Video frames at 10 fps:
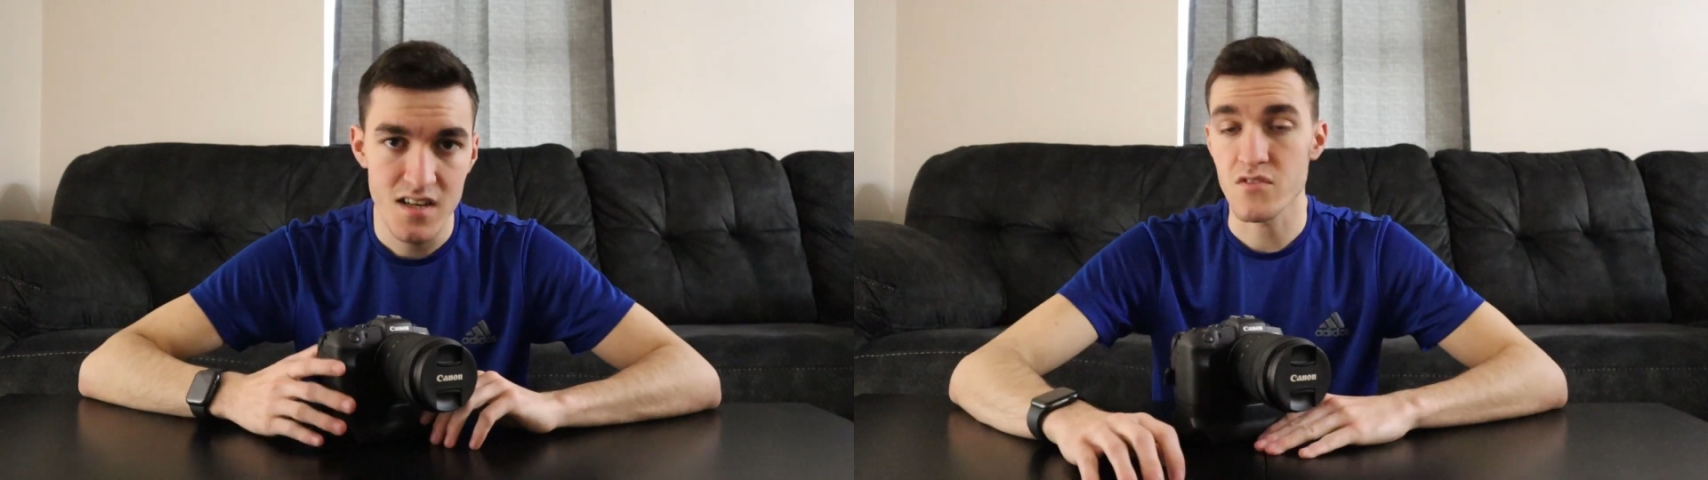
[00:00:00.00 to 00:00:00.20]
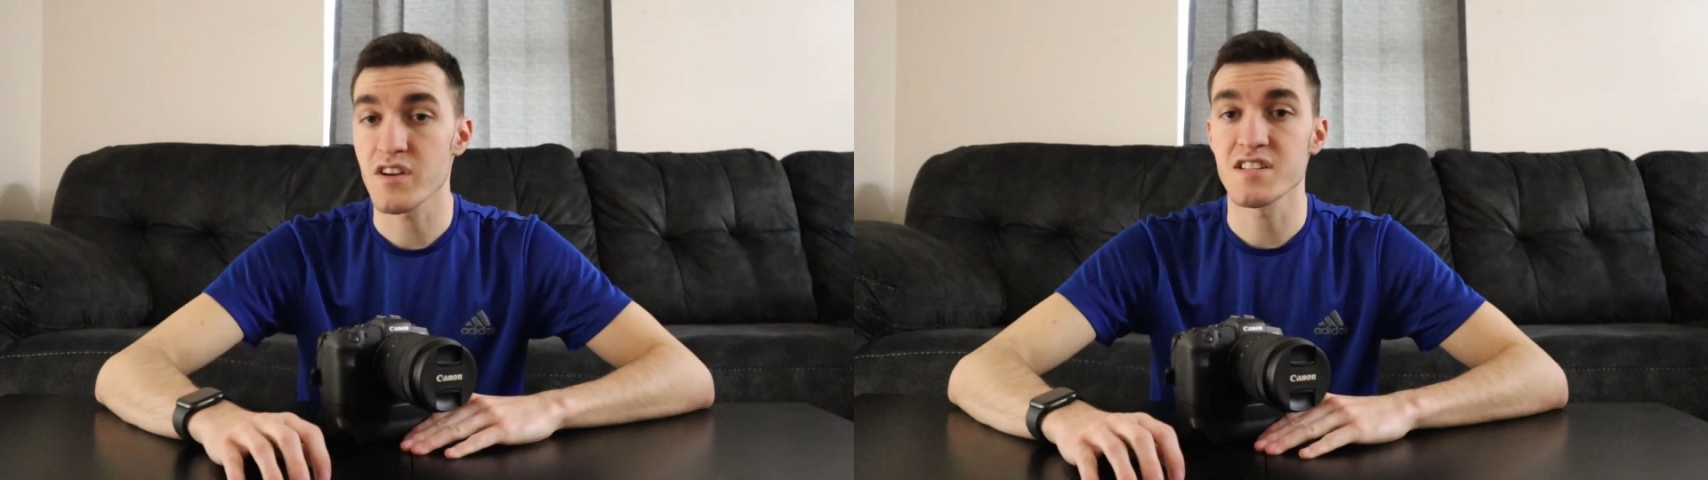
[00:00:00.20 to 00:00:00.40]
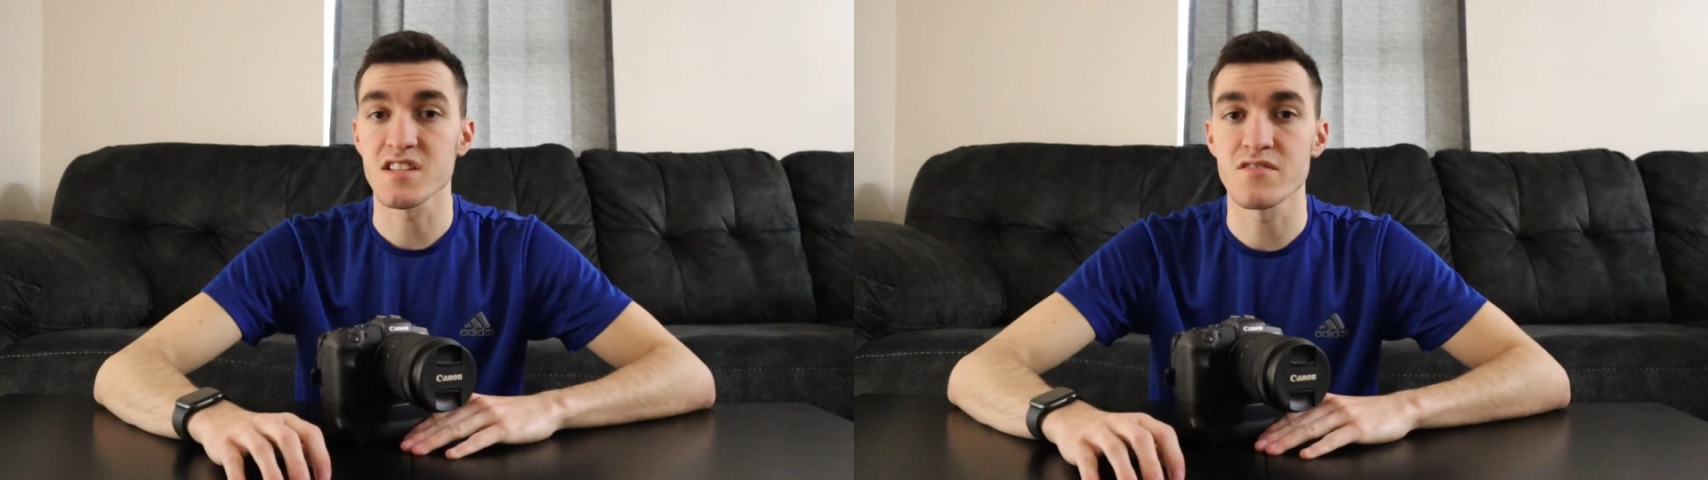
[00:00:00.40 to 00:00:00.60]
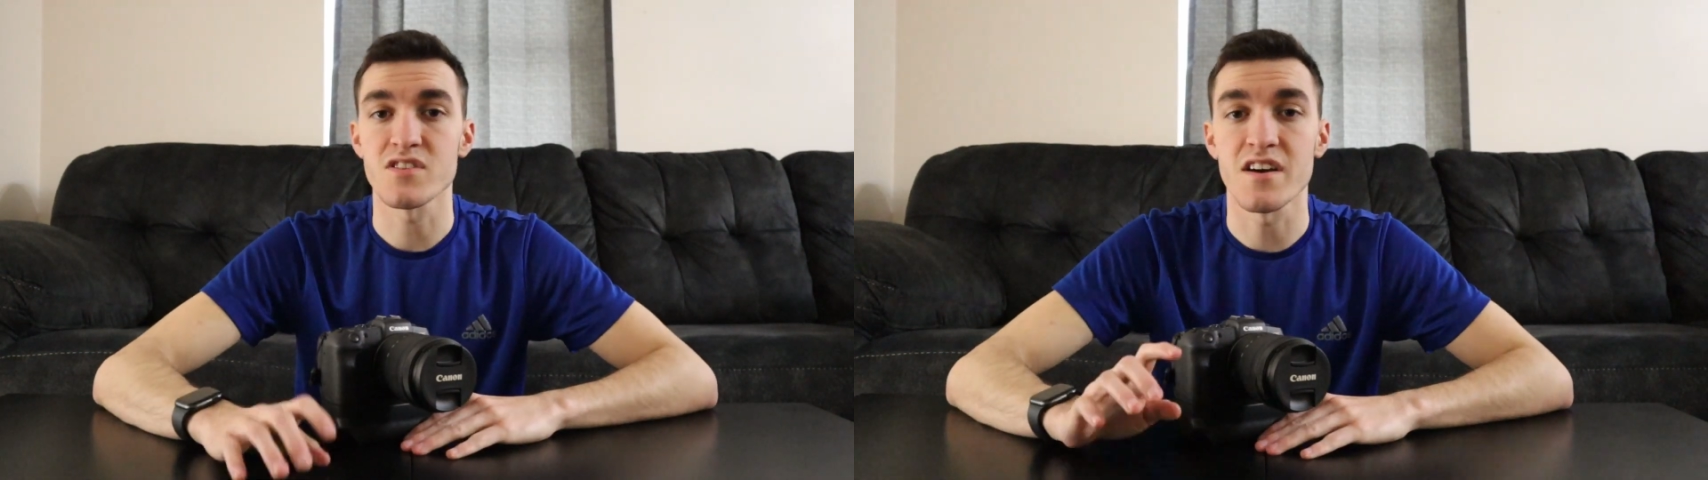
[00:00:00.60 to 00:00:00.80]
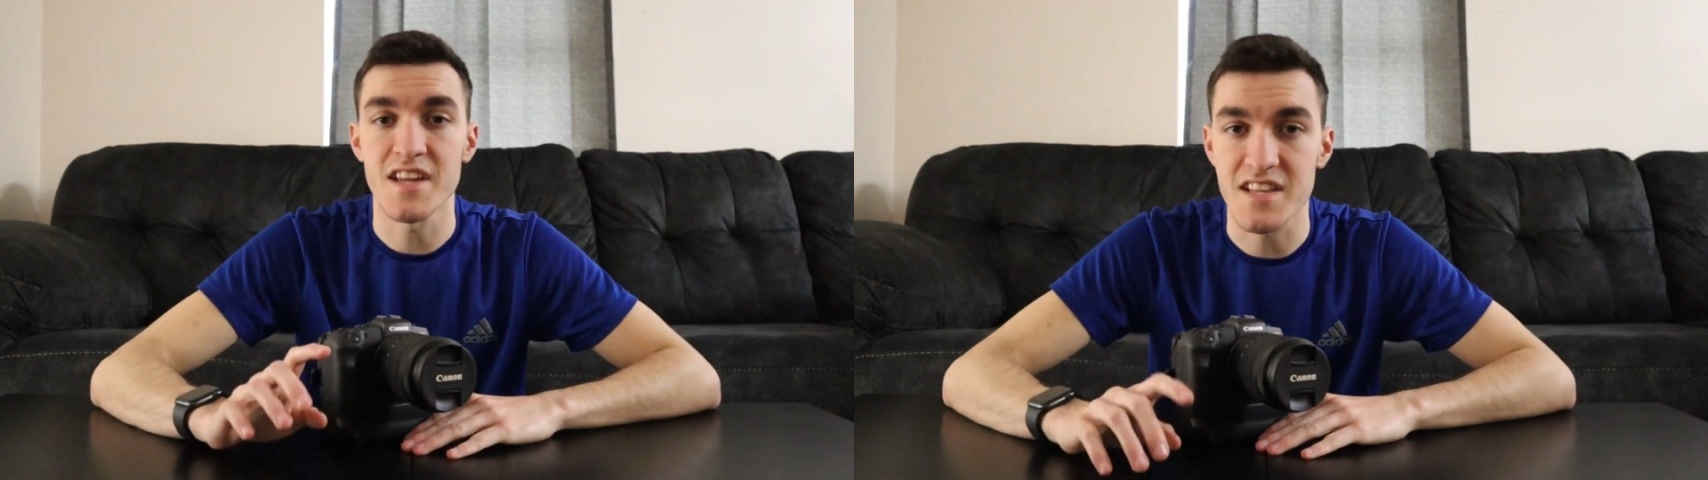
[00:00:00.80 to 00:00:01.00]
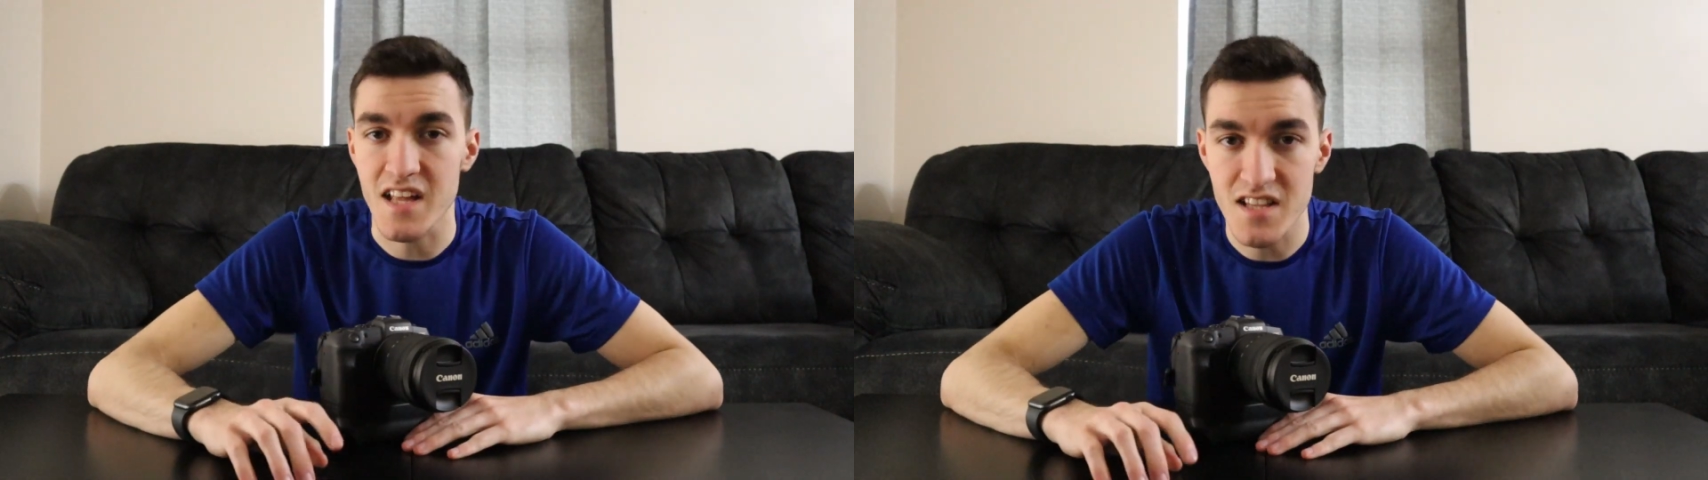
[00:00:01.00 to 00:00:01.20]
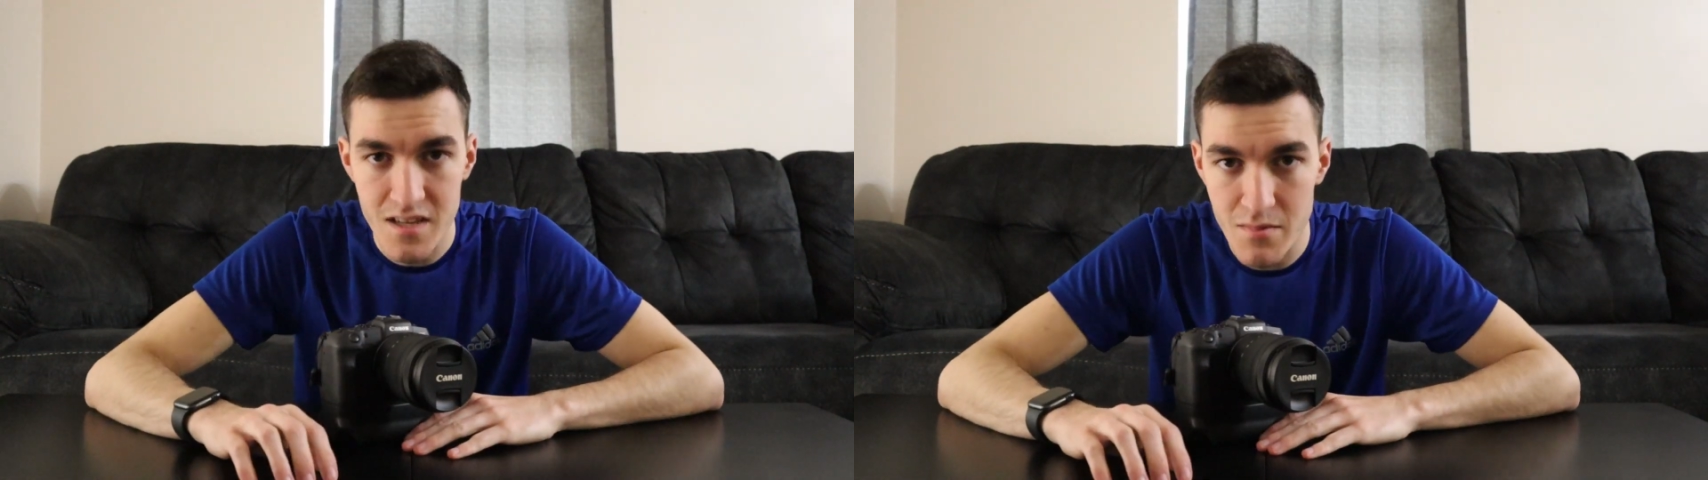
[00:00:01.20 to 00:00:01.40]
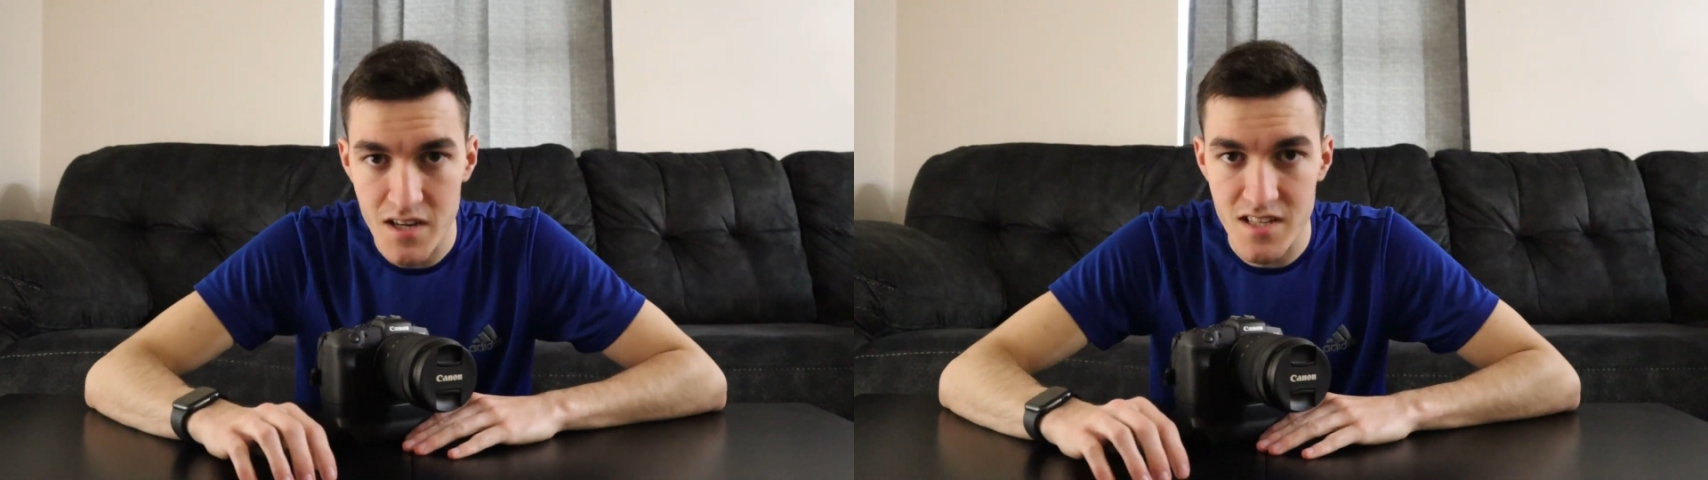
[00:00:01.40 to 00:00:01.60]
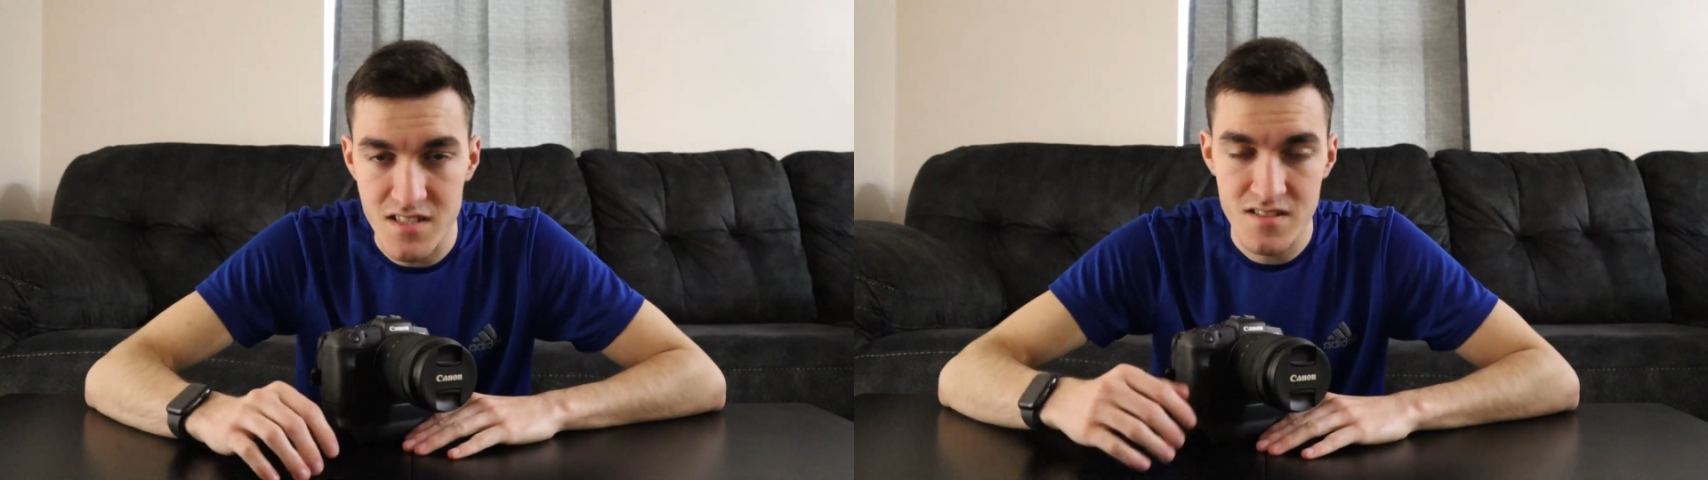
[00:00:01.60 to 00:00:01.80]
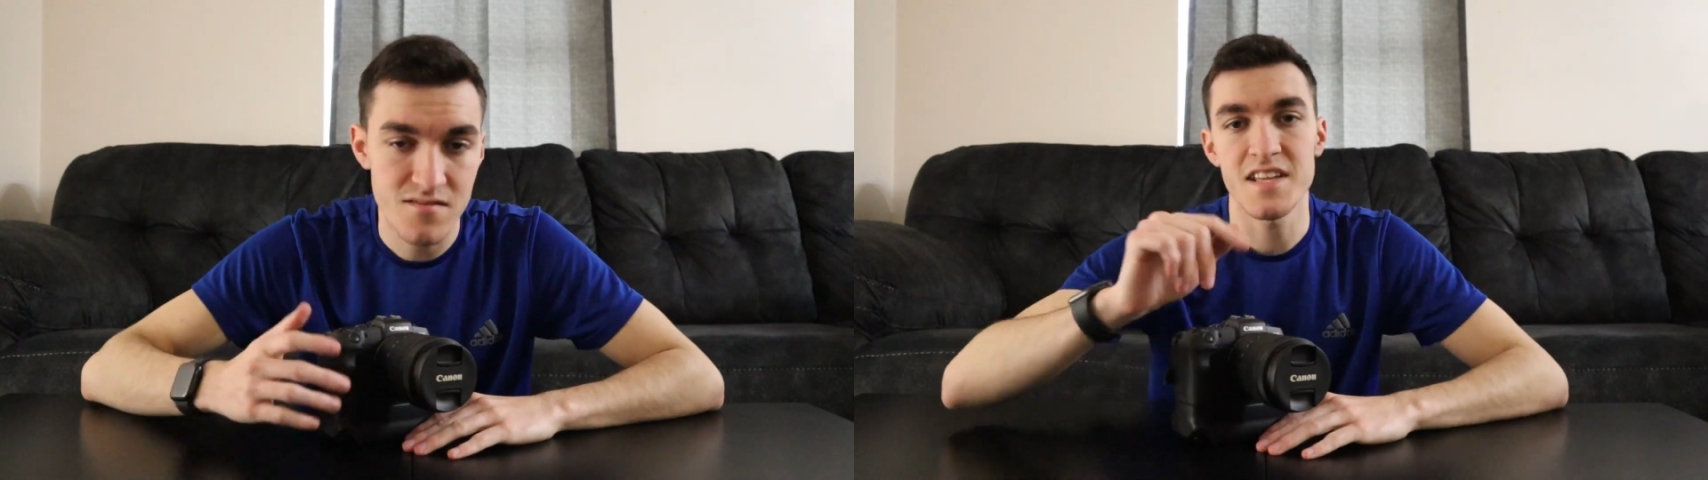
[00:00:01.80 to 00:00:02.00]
Don't forget to leave without hitting that like button,